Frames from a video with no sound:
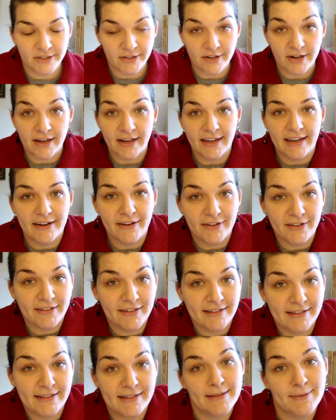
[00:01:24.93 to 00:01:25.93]
But you're not
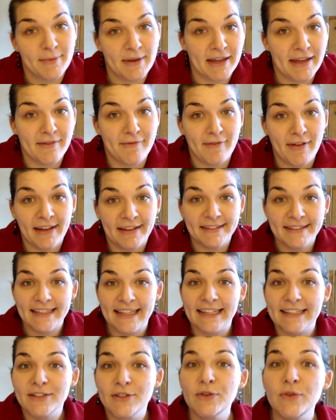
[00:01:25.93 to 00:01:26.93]
here to listen to me
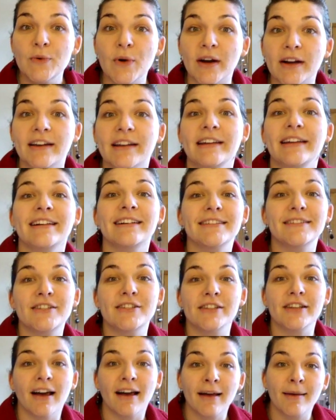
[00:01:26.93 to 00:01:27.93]
confess things. You are
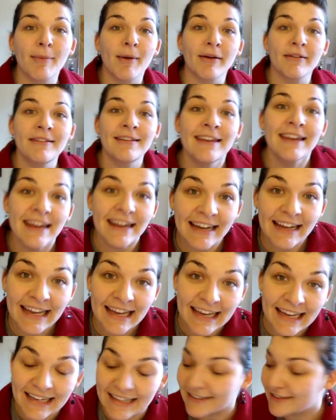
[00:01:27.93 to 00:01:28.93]
here to talk about
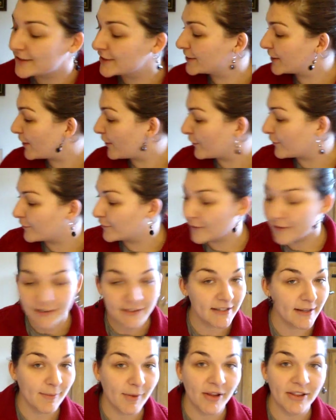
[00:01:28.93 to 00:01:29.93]
knitting. So,
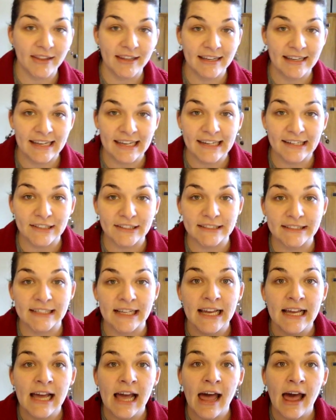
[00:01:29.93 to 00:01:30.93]
first up on the
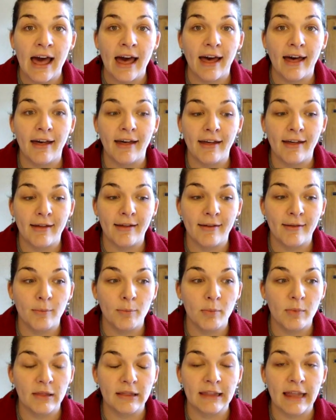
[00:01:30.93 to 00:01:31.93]
needles.
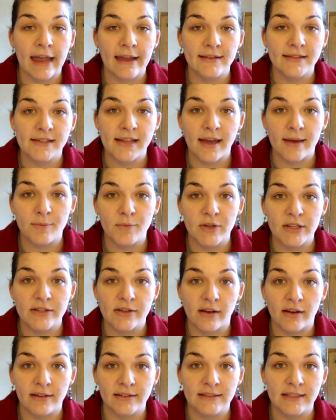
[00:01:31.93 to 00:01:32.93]
Last
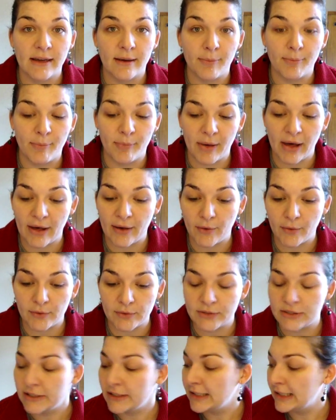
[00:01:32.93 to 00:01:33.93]
time we talked
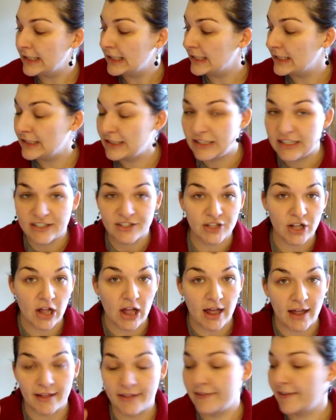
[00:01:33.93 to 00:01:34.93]
about
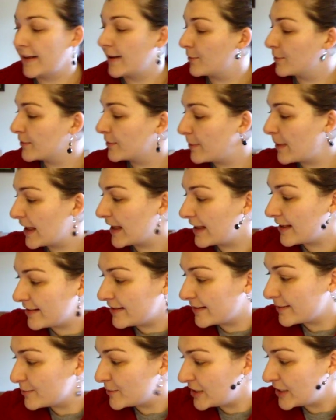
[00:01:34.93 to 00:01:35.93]
dishcloths. I was
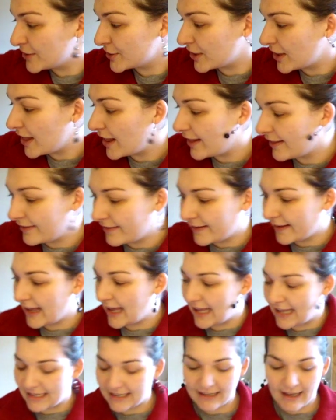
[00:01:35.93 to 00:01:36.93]
making some
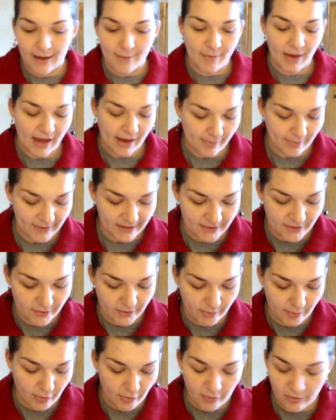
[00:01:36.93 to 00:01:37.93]
dishcloths, and I'm
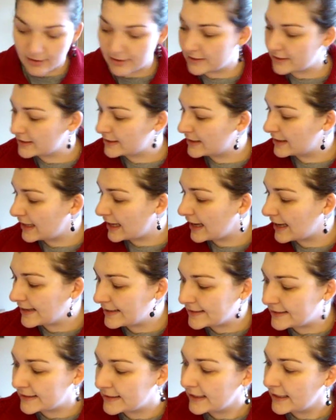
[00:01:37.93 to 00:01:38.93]
happy to report
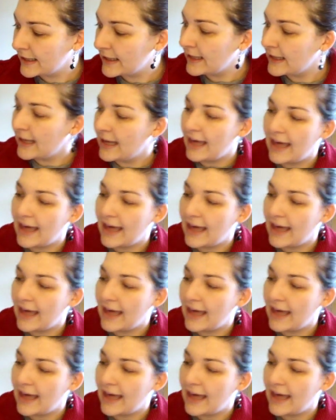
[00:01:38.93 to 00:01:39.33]
that